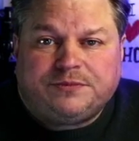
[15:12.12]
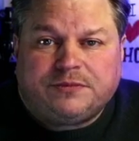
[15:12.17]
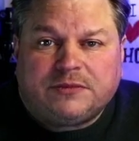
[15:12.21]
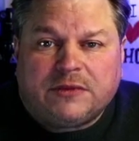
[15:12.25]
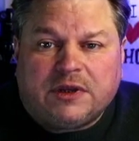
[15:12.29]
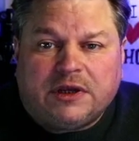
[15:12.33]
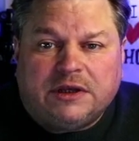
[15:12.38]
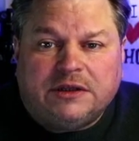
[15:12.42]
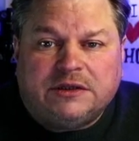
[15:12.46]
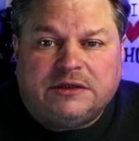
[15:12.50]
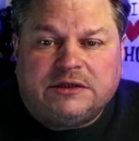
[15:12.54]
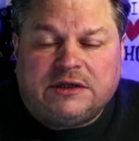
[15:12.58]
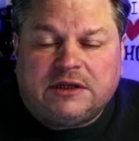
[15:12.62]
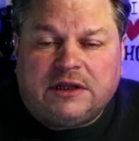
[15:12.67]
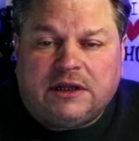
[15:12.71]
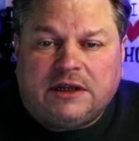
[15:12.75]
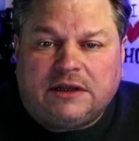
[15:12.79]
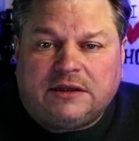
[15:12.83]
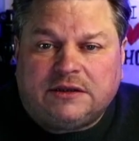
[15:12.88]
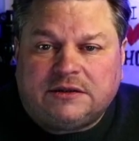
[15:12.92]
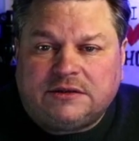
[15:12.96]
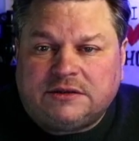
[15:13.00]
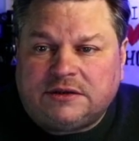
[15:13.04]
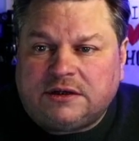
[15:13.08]
until
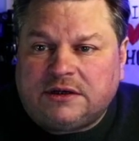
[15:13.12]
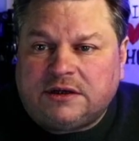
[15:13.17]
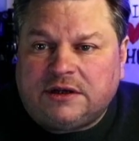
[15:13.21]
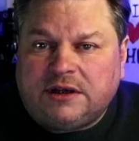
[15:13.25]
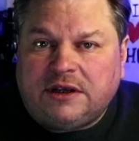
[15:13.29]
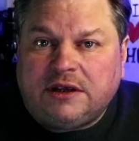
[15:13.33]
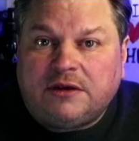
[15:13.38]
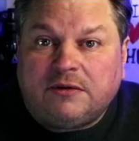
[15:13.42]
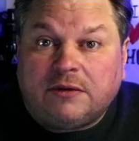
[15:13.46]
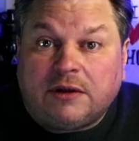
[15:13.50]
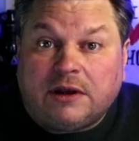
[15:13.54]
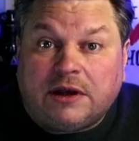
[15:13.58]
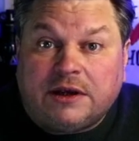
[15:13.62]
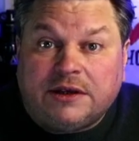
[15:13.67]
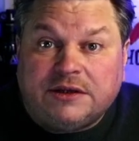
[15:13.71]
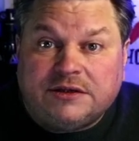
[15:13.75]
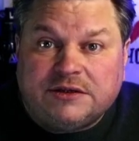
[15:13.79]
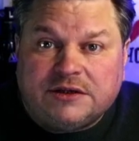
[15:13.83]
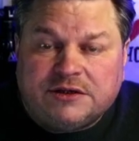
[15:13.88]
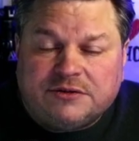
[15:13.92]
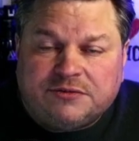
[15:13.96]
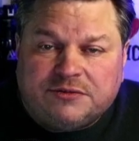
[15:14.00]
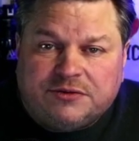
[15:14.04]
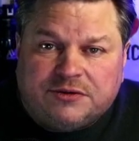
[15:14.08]
it
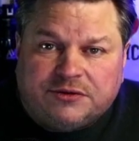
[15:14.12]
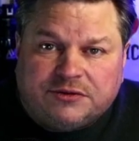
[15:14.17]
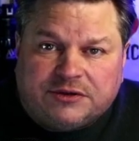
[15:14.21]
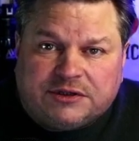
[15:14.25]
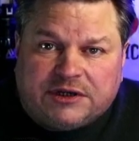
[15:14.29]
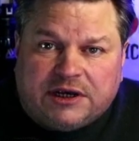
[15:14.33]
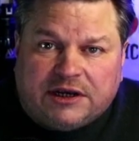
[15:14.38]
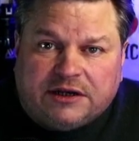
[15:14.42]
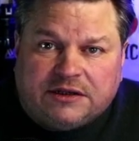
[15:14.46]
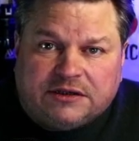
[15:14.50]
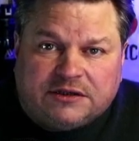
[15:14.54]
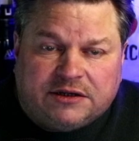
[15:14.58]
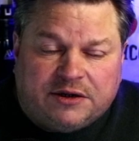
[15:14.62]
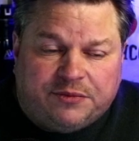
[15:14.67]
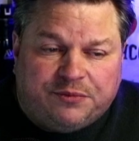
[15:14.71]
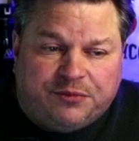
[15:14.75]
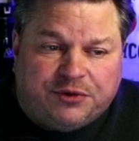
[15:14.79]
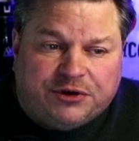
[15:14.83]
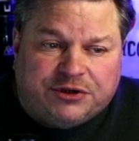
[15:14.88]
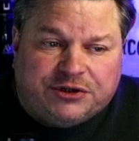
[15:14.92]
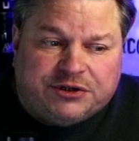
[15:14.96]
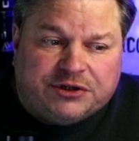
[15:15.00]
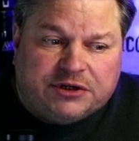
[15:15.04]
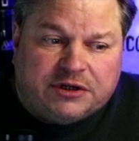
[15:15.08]
equalizes with your tank
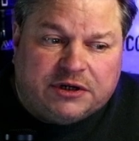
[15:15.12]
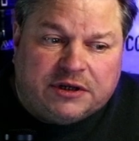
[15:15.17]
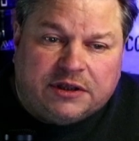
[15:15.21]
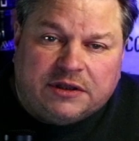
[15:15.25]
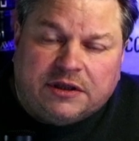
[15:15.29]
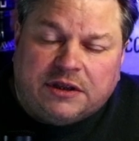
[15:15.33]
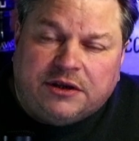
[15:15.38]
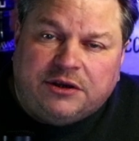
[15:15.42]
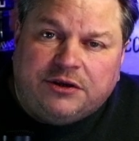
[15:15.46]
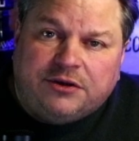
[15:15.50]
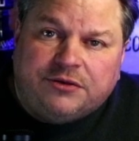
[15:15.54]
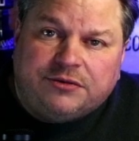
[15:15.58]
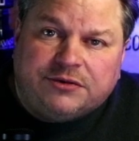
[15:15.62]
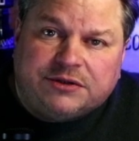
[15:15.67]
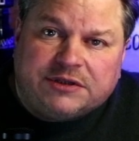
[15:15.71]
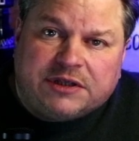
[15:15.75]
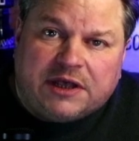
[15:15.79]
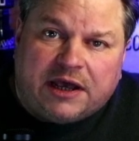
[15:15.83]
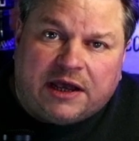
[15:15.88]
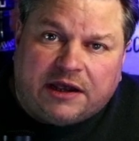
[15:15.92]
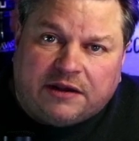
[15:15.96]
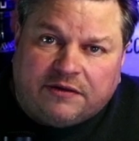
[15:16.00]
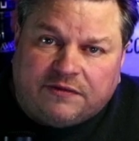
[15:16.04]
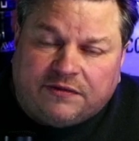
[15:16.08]
temperature, and then use
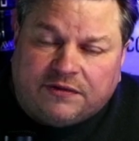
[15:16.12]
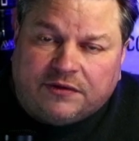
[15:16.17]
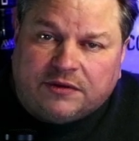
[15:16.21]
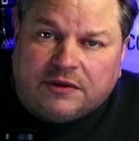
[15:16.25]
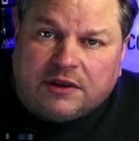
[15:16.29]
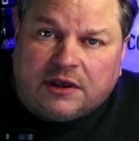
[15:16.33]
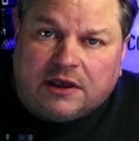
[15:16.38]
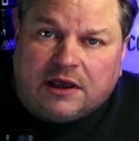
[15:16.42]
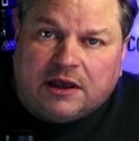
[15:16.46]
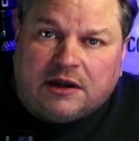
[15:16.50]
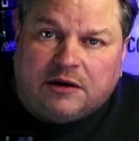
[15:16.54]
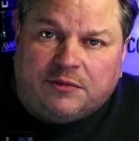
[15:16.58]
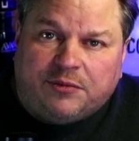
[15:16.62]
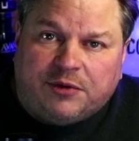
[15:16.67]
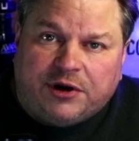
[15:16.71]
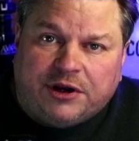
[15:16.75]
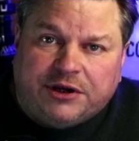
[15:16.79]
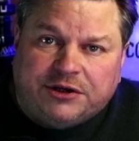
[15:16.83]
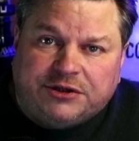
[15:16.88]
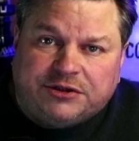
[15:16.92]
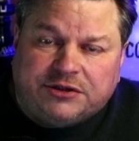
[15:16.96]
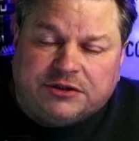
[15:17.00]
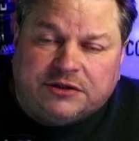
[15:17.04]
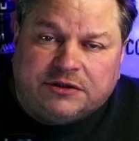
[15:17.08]
that for the
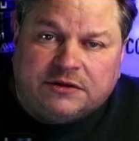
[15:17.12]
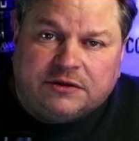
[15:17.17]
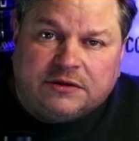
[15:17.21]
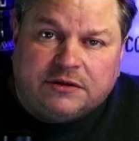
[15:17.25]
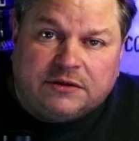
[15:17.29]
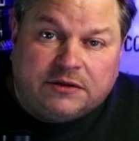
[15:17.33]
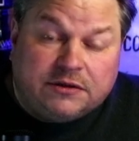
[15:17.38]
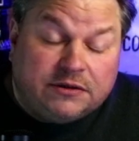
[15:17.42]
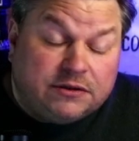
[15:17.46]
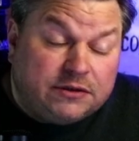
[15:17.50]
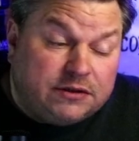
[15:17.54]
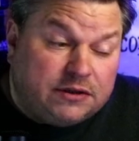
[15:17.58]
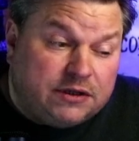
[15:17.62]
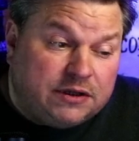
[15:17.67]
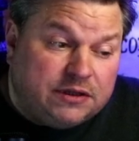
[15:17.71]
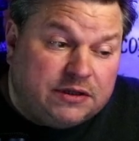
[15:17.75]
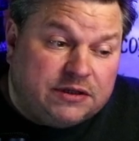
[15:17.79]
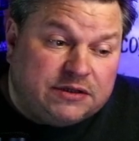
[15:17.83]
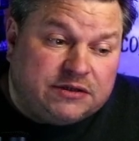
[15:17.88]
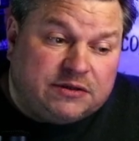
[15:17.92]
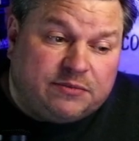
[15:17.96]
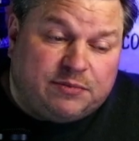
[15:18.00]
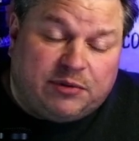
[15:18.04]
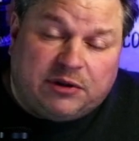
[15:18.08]
calibration. And
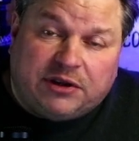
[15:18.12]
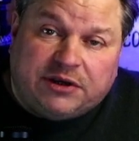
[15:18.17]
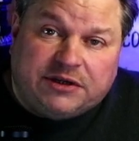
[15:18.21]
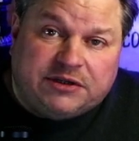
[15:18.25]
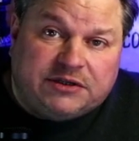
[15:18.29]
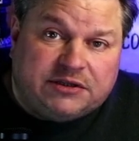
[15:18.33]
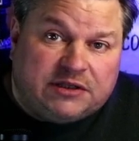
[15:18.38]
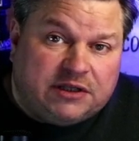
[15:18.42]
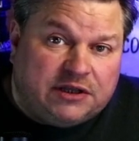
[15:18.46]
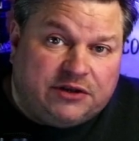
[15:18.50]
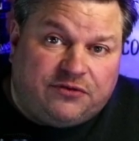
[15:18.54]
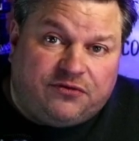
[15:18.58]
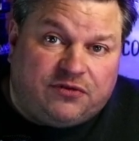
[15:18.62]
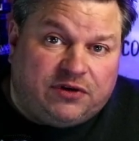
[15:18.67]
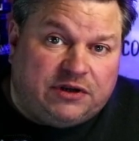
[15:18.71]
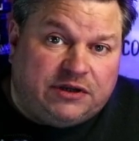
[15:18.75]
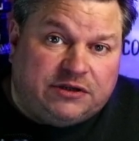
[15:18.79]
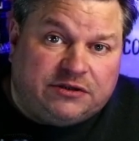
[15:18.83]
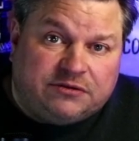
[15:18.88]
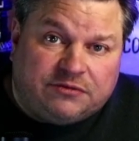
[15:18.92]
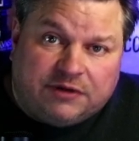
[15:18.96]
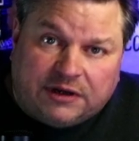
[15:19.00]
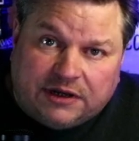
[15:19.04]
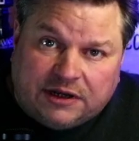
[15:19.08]
this applies literally
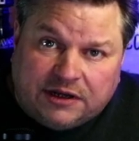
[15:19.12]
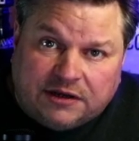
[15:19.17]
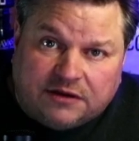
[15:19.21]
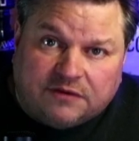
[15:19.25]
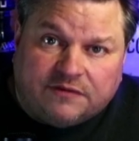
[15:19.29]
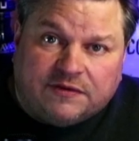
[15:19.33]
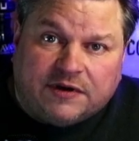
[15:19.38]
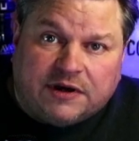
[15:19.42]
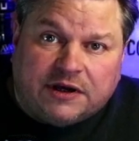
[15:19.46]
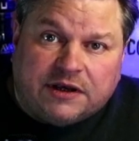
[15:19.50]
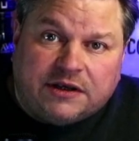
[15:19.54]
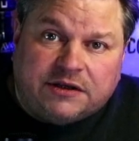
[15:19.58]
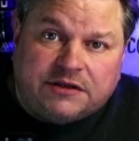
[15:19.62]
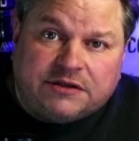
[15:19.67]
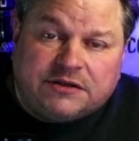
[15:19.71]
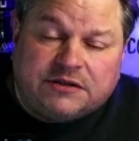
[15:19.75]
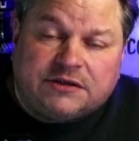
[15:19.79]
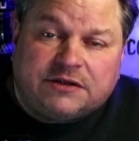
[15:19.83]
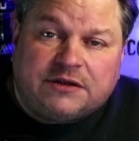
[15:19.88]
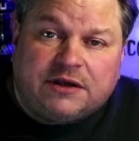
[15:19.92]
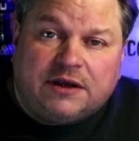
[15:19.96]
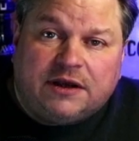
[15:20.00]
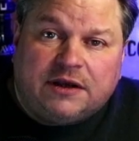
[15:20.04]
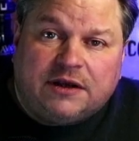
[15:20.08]
to any device
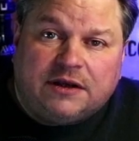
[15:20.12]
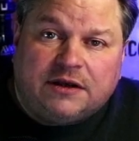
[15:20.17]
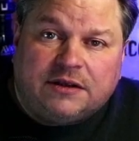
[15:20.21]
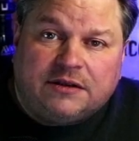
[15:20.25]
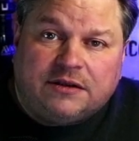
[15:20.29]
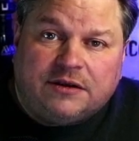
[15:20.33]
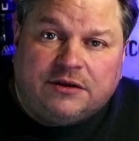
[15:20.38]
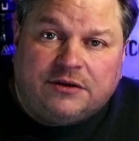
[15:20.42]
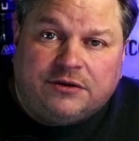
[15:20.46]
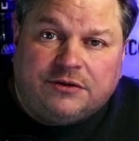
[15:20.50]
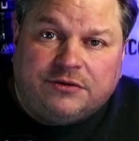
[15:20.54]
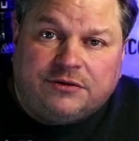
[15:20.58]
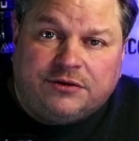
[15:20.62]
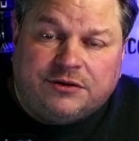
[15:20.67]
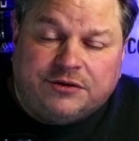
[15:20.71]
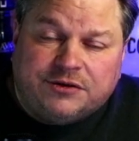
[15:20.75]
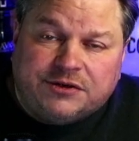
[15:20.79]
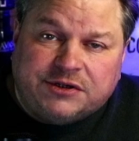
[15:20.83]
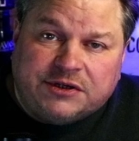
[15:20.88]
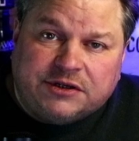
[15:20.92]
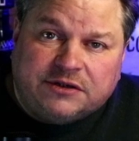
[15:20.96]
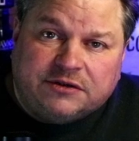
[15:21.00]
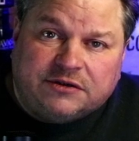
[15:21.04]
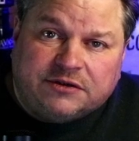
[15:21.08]
that you're
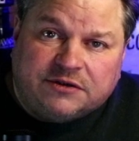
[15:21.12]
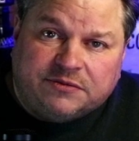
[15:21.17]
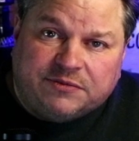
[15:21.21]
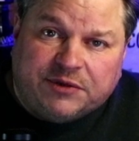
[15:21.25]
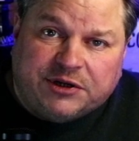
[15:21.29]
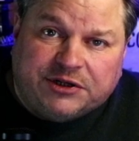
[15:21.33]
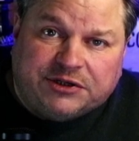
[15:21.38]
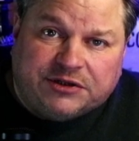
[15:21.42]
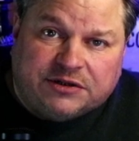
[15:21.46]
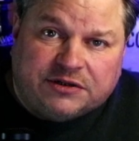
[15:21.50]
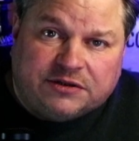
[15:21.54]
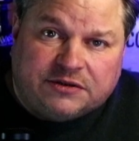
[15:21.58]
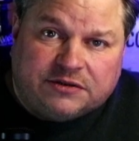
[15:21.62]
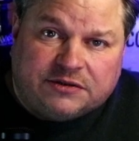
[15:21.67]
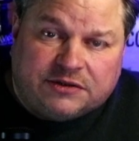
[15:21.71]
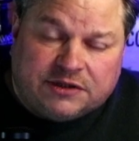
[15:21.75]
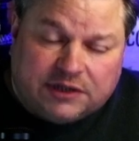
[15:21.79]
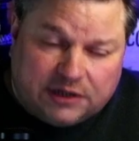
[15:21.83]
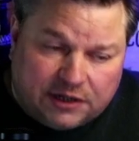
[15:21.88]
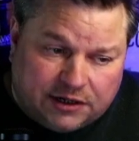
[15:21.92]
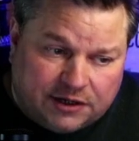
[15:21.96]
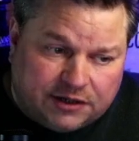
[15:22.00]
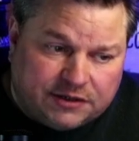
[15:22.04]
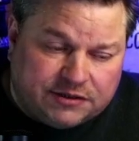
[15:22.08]
using to measure
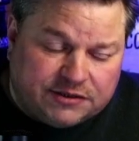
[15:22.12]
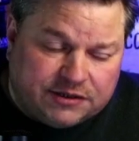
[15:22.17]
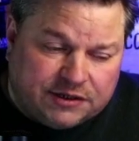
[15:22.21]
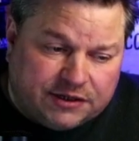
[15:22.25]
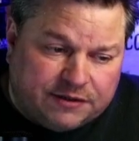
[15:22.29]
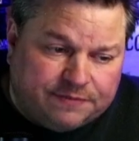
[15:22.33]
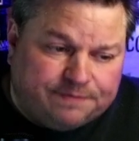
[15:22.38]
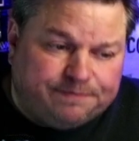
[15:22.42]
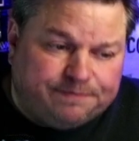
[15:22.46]
salinity.